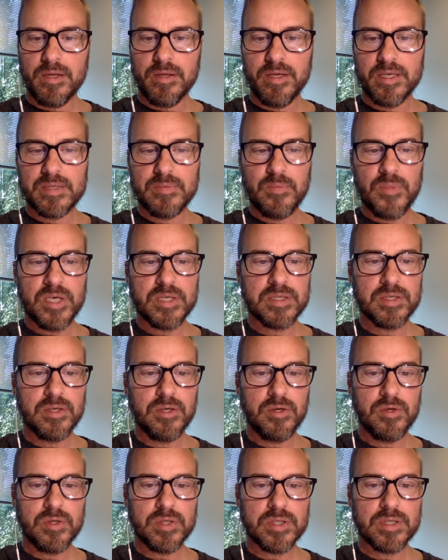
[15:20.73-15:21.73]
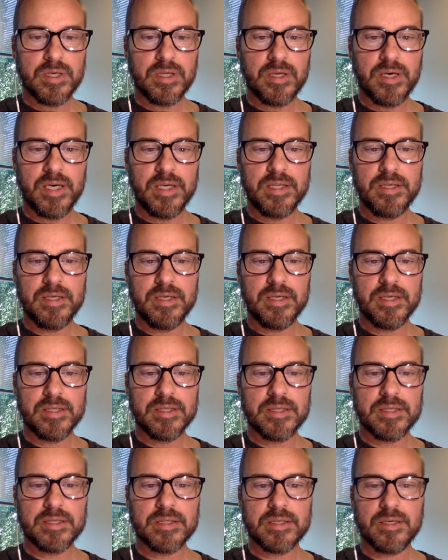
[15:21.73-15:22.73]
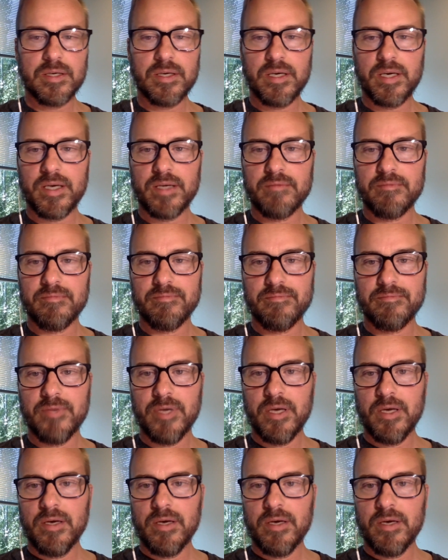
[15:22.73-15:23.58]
this misuse and ideas and